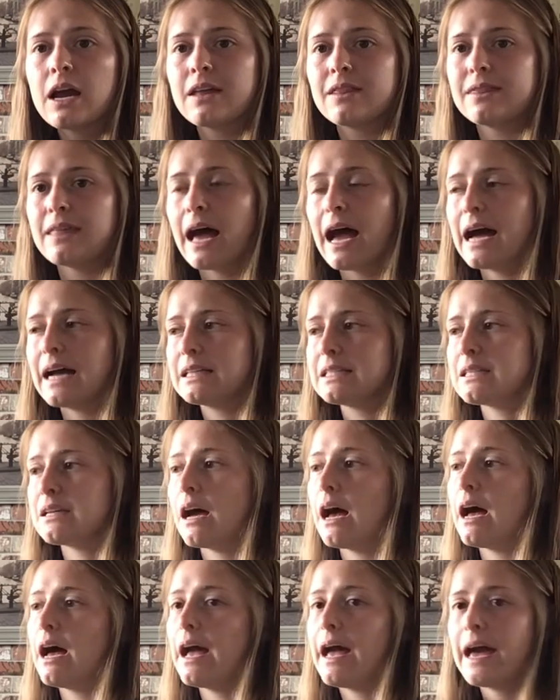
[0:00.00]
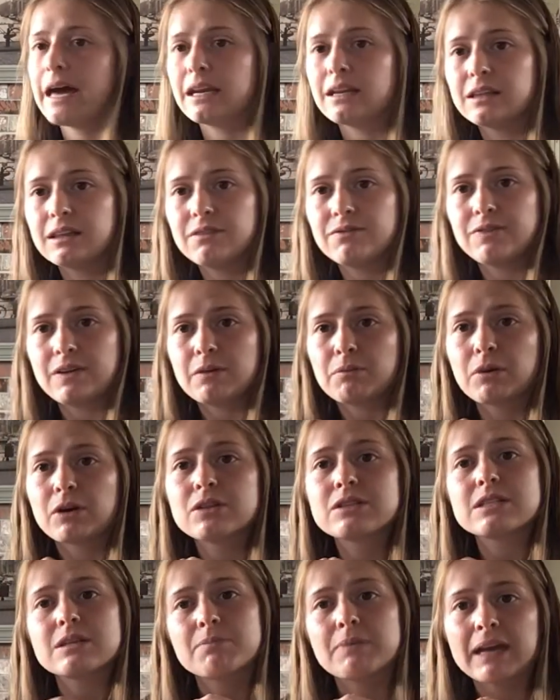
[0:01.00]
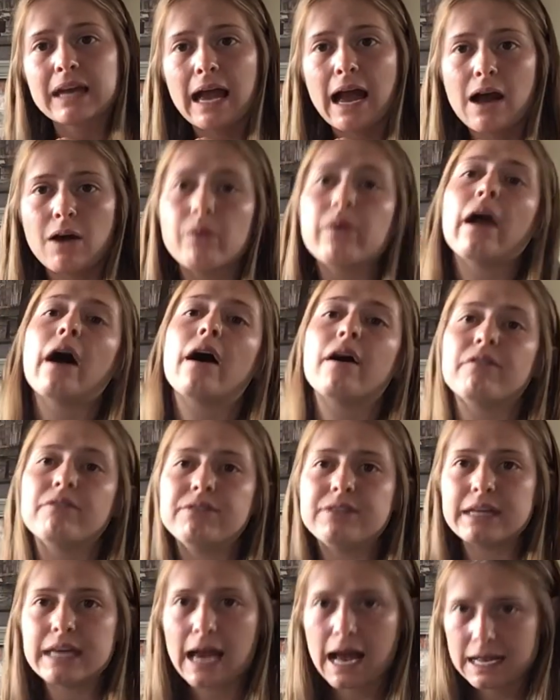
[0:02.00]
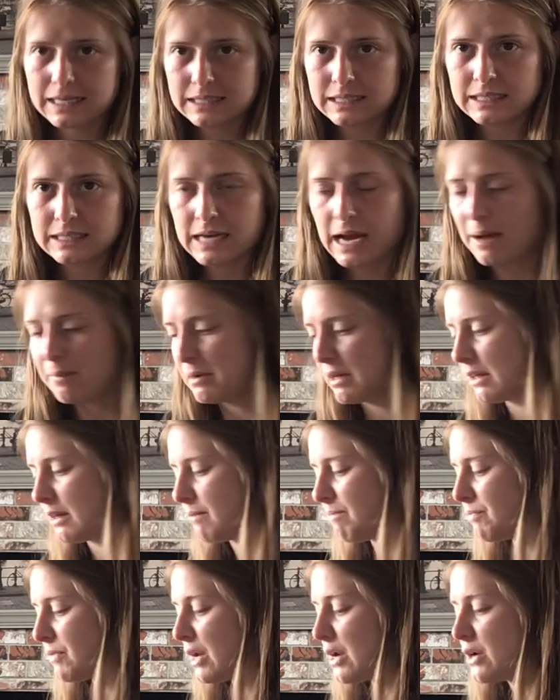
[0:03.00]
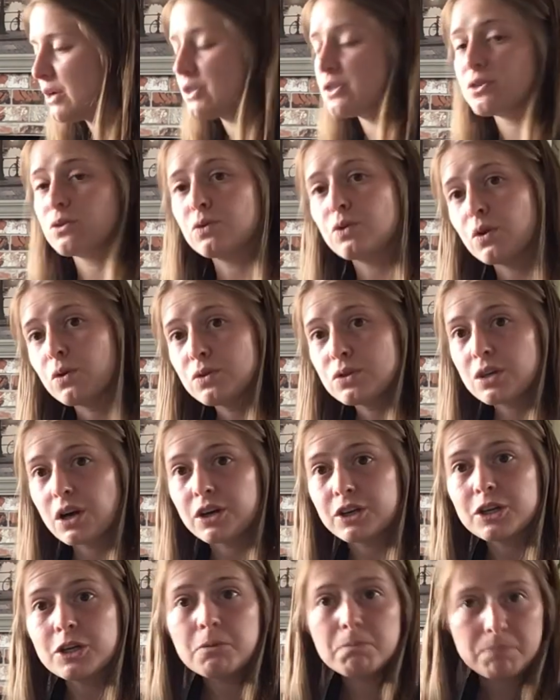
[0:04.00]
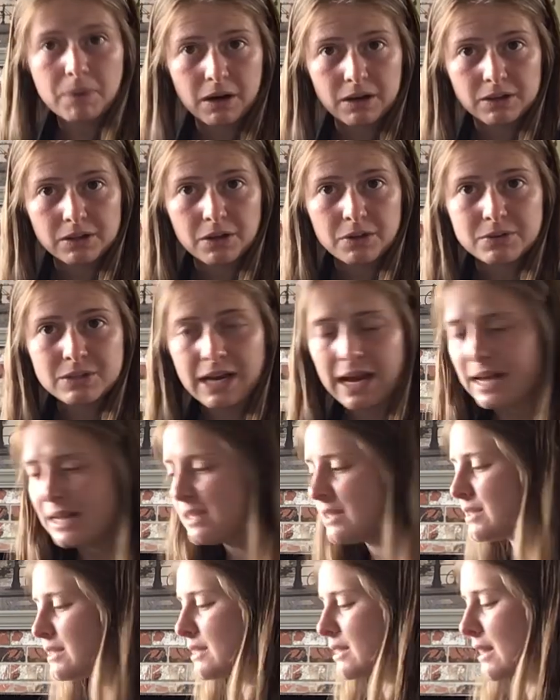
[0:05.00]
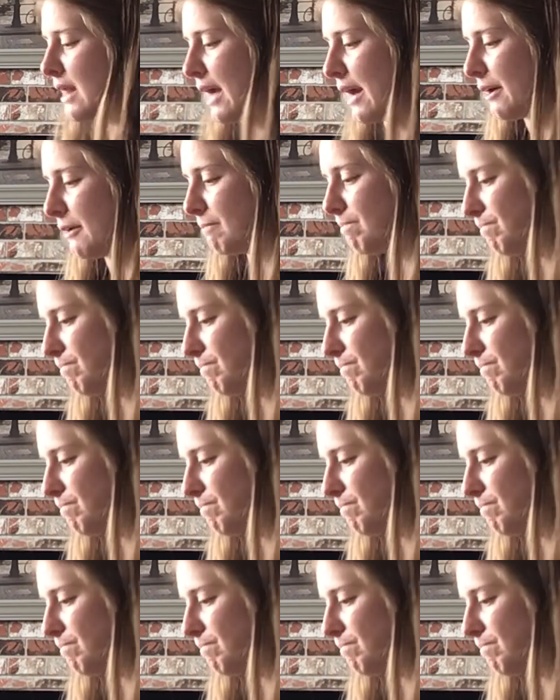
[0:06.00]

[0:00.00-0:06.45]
that head of the femur slipping out of the acetabulum. So those are your Barlow tests there.